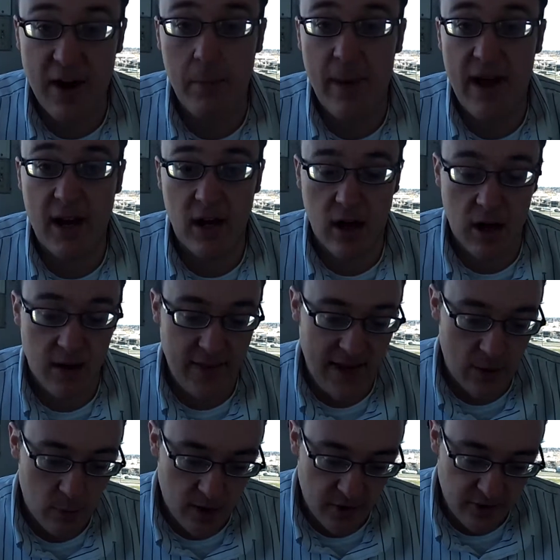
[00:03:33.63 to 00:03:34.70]
now back on
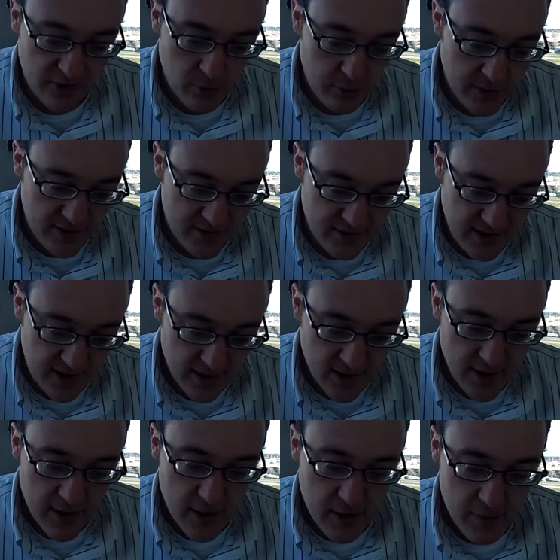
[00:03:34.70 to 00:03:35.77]
that runner, so
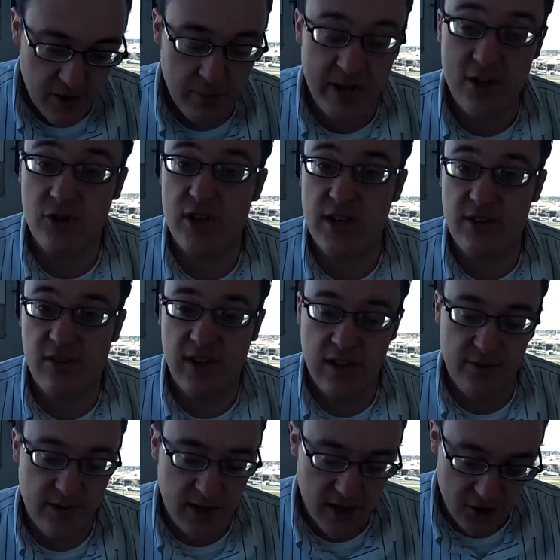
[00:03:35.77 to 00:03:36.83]
it'll be interesting to see
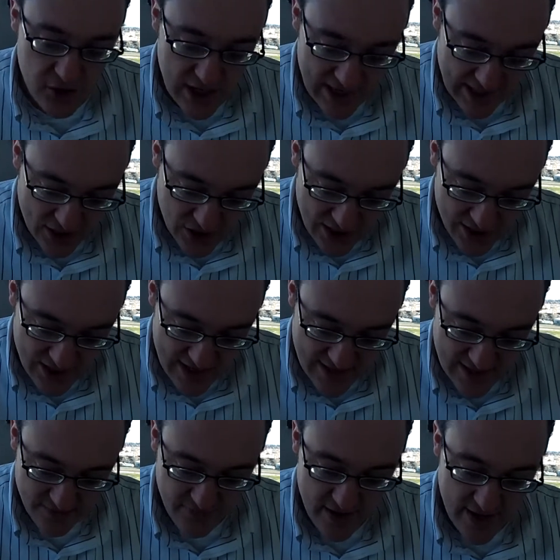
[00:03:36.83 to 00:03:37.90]
if the jockey change
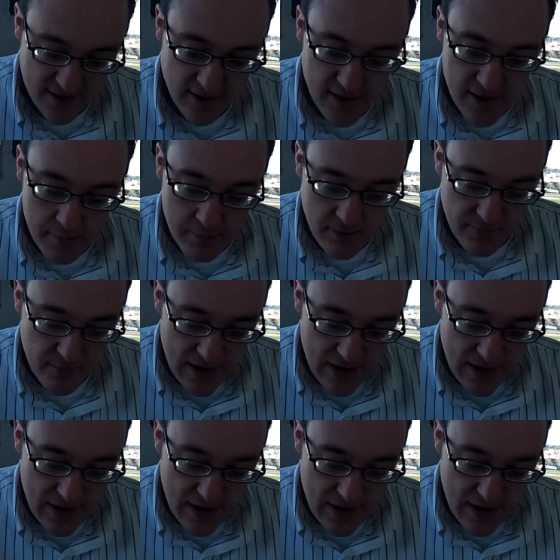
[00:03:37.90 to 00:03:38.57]
has an effect. But